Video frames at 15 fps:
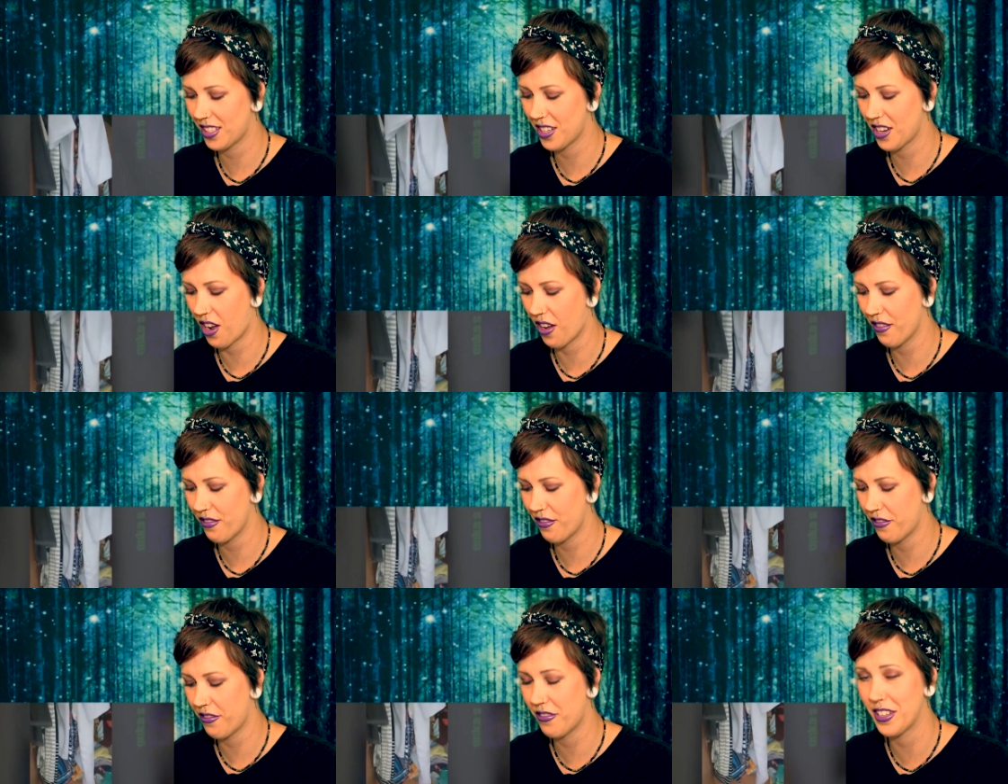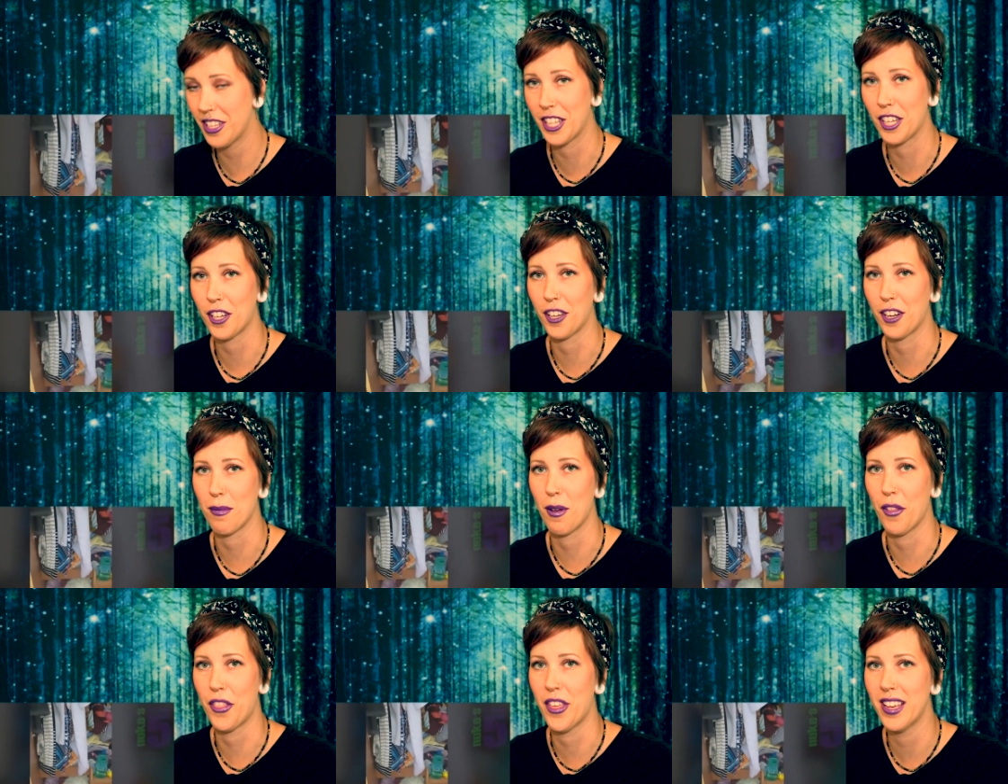not feeling good
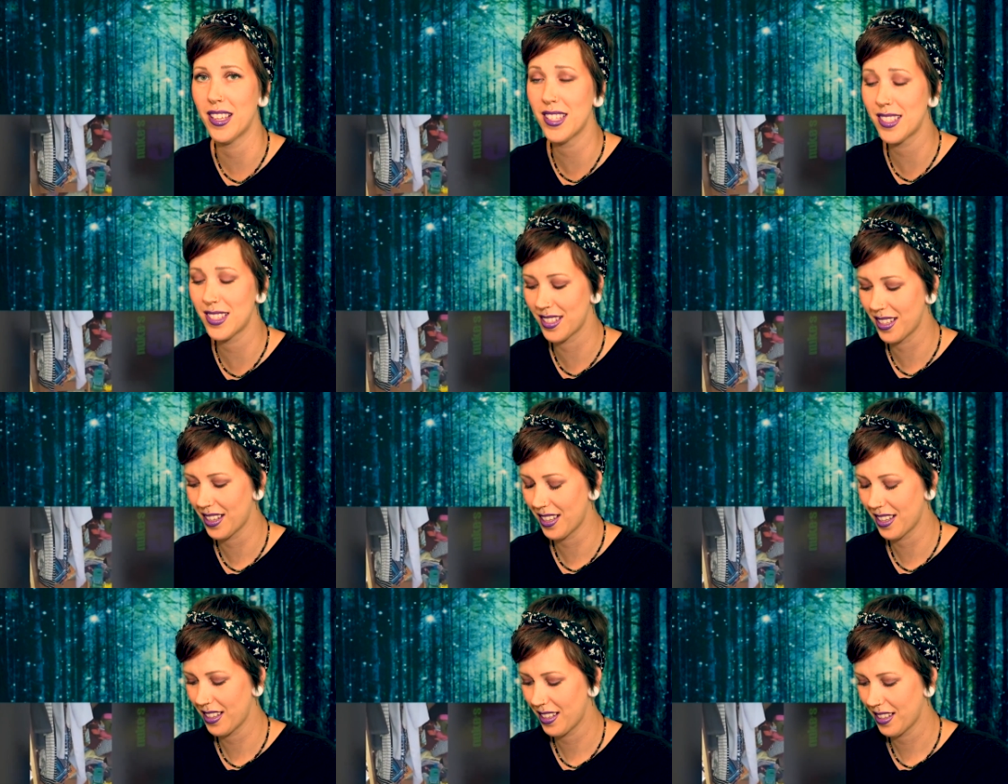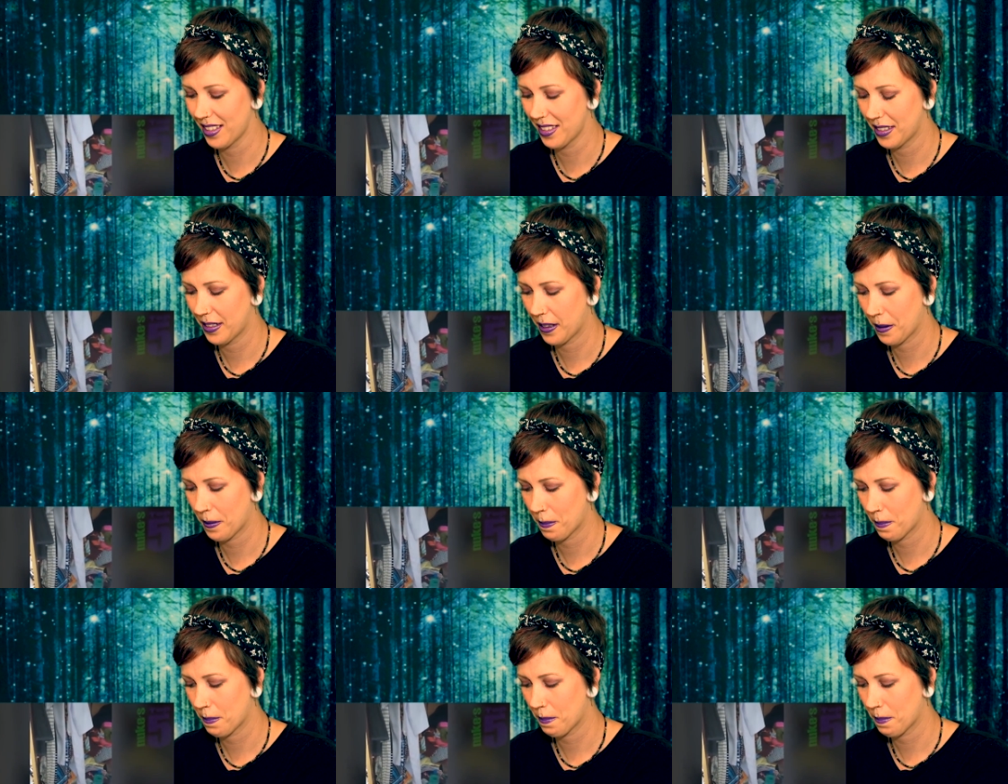about this. What it looks like inside.